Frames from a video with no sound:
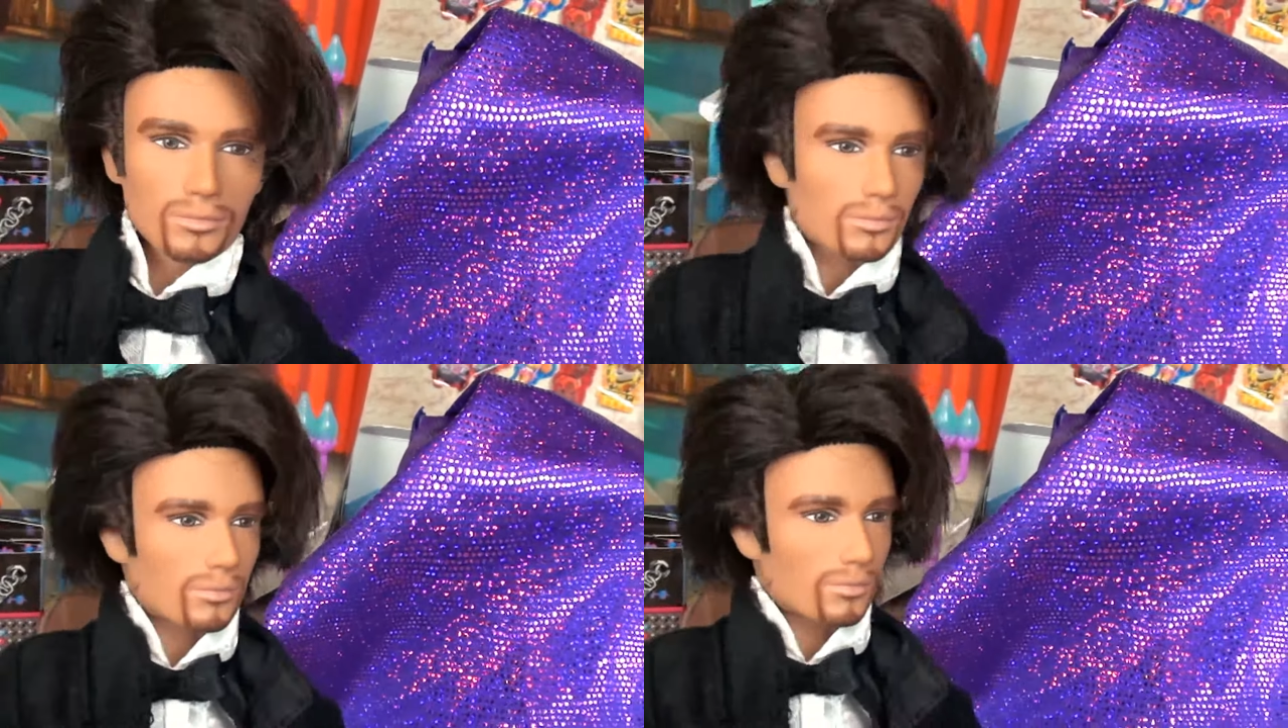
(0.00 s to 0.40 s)

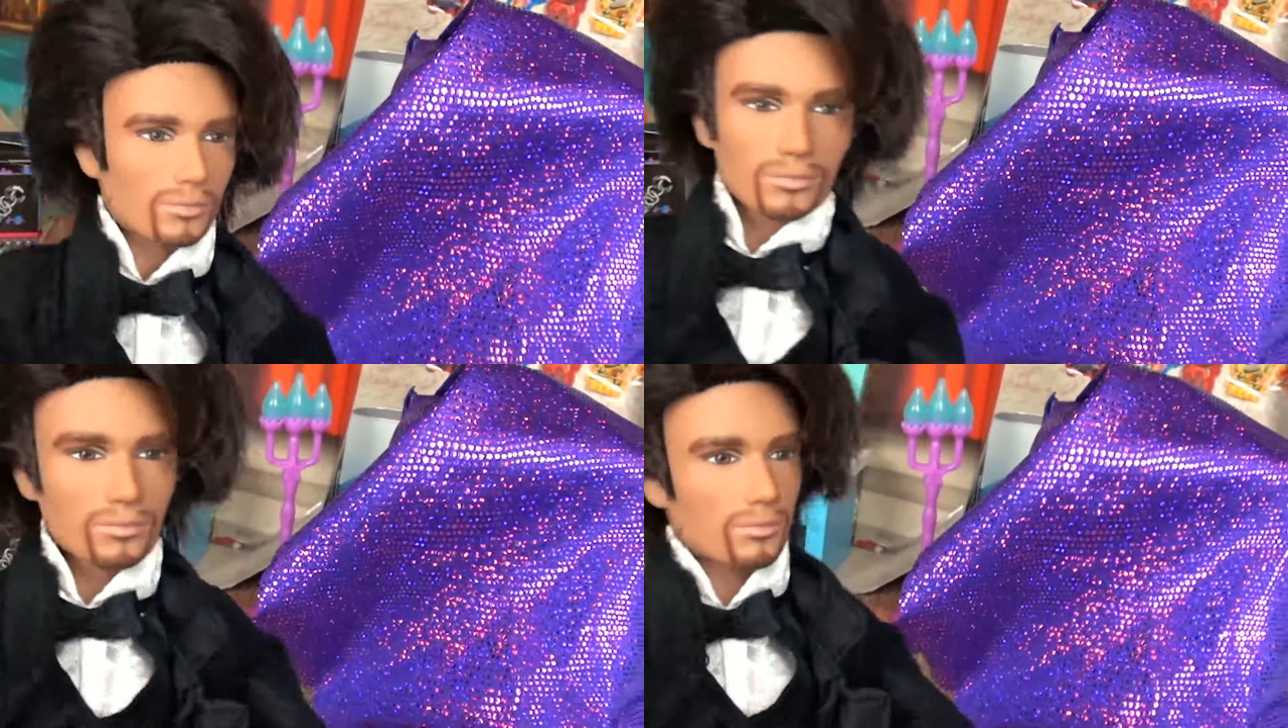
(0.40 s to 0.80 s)
see if you
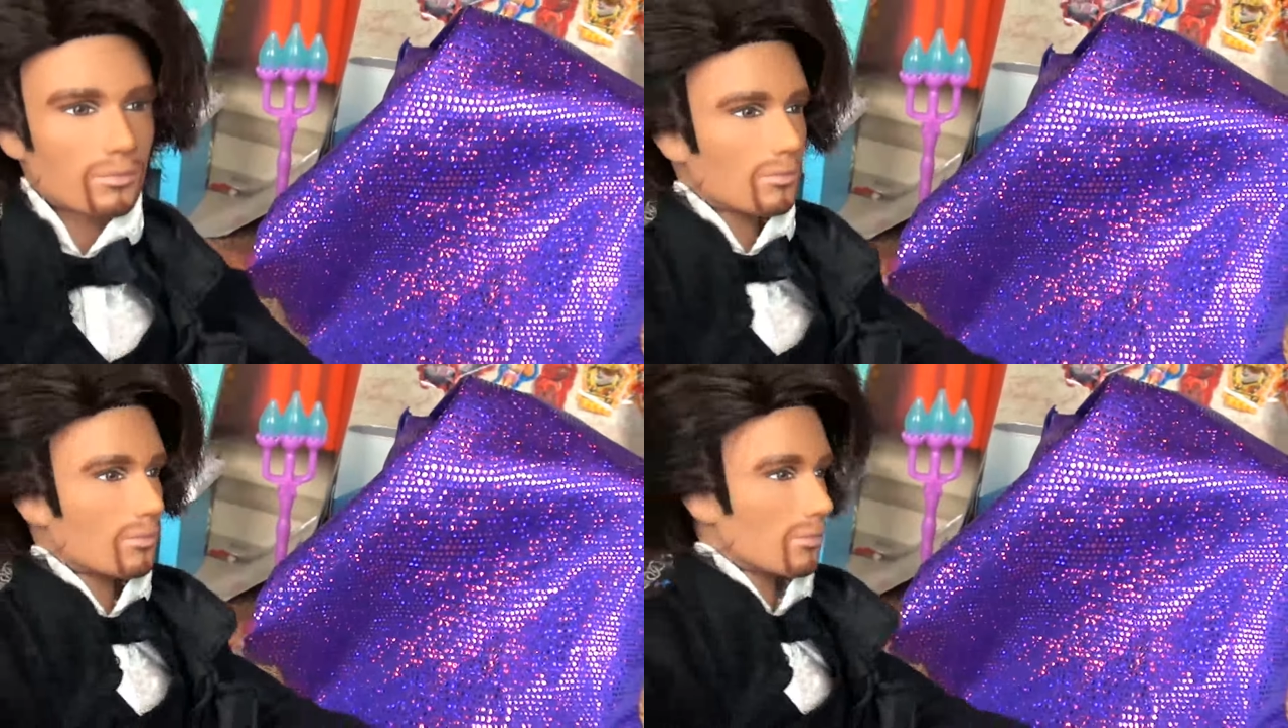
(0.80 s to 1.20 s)
can make
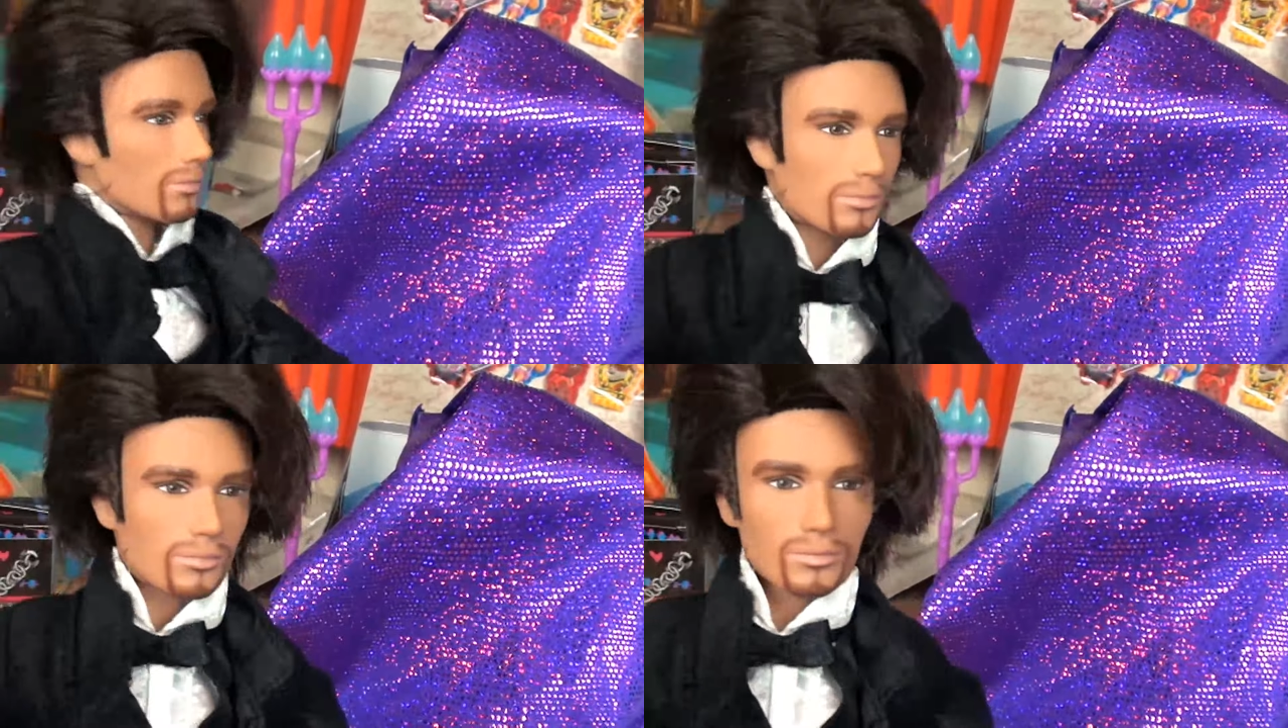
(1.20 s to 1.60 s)
this little
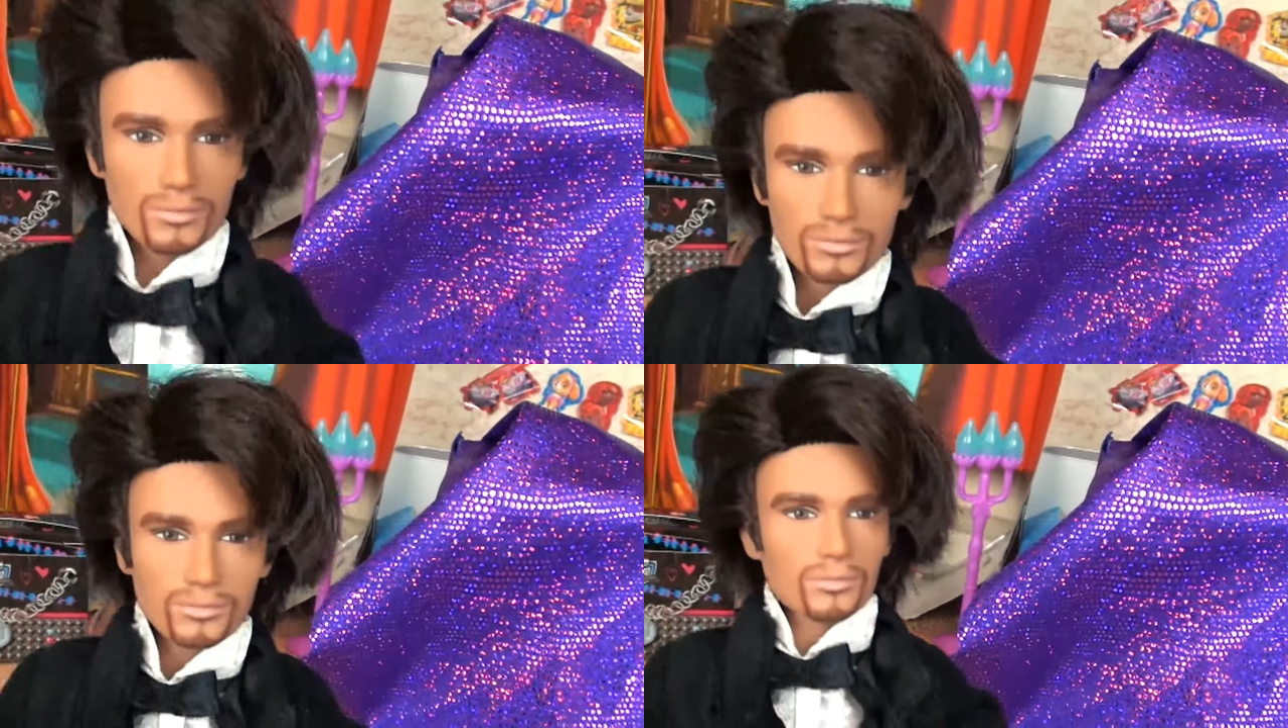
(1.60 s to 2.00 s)
princess of
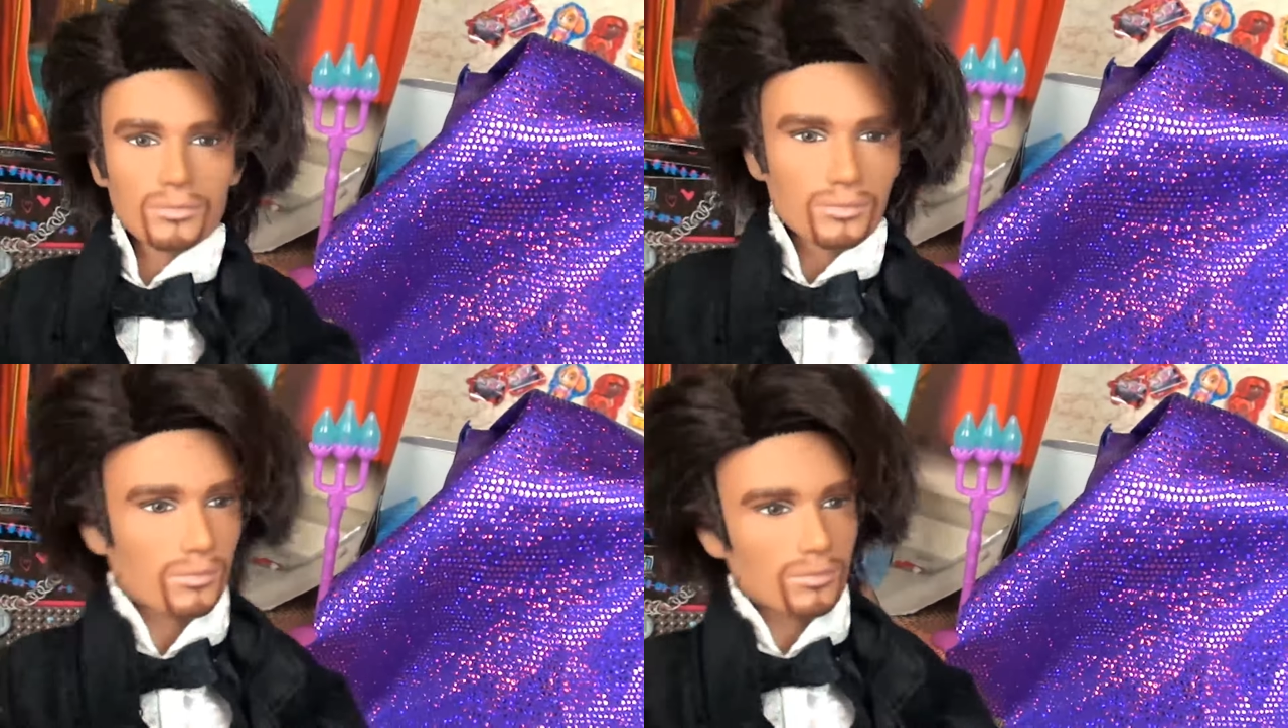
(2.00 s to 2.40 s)
ours
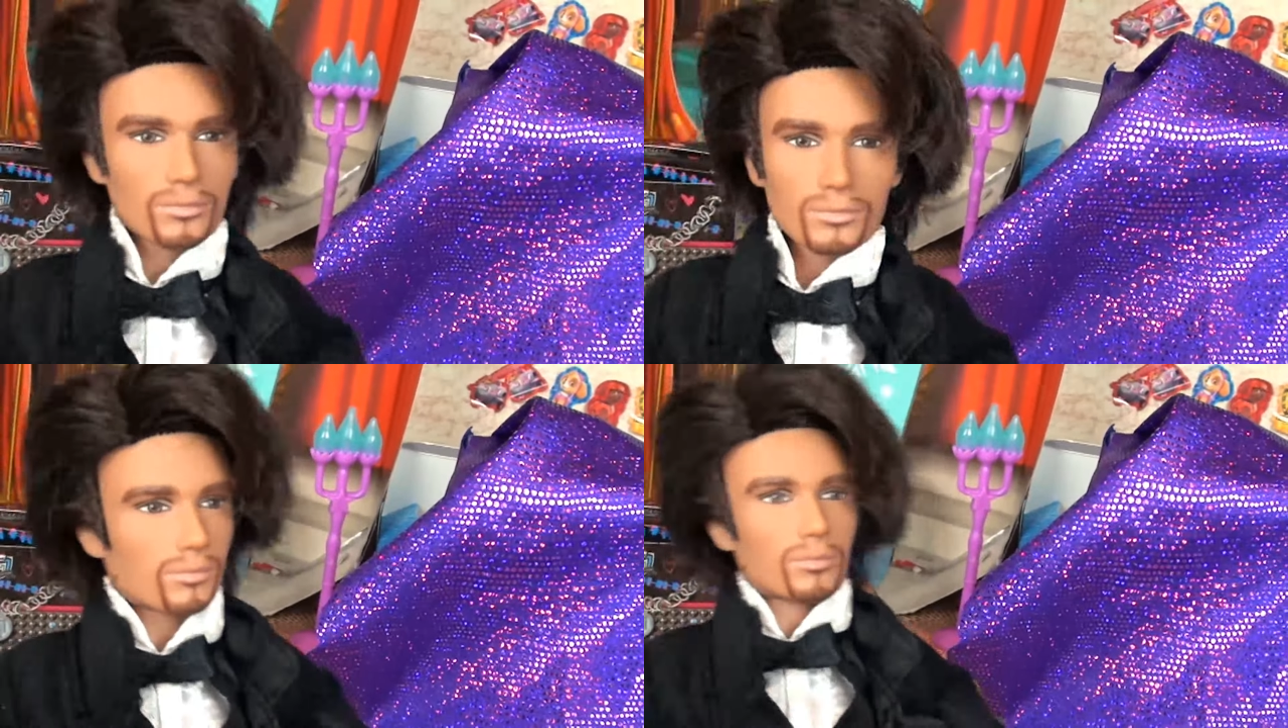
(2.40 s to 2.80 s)

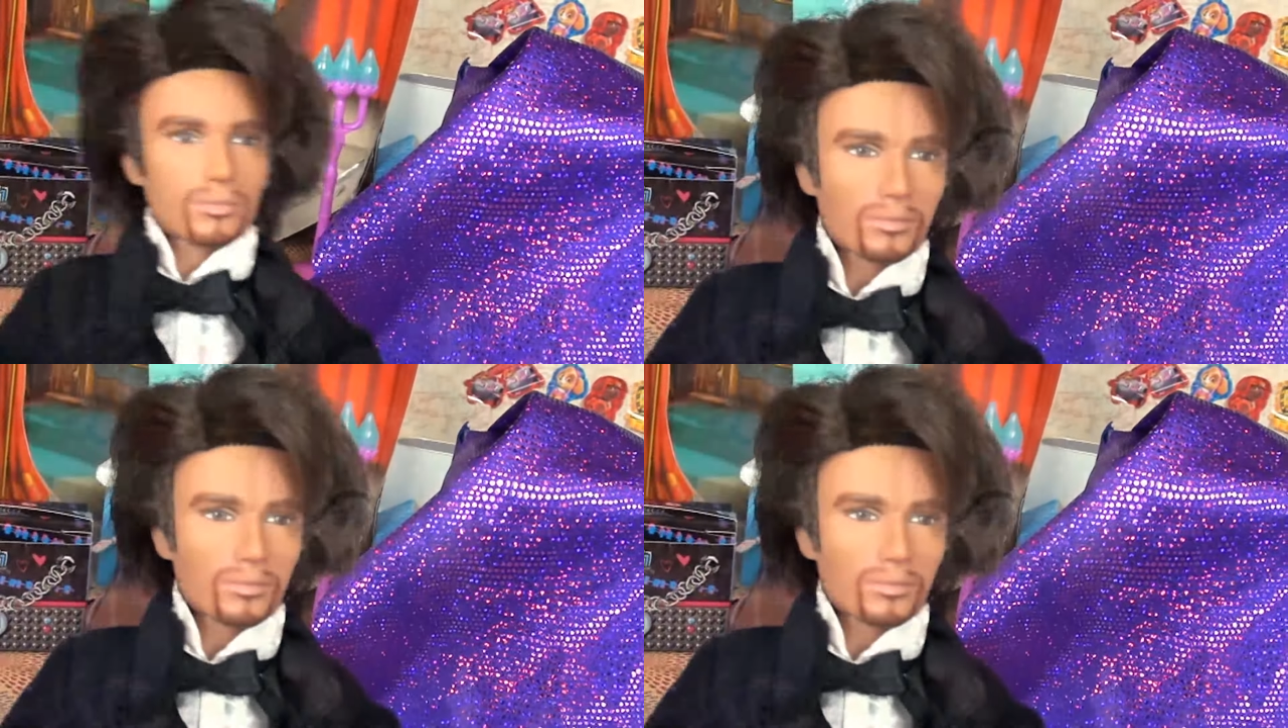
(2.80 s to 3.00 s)
disappear?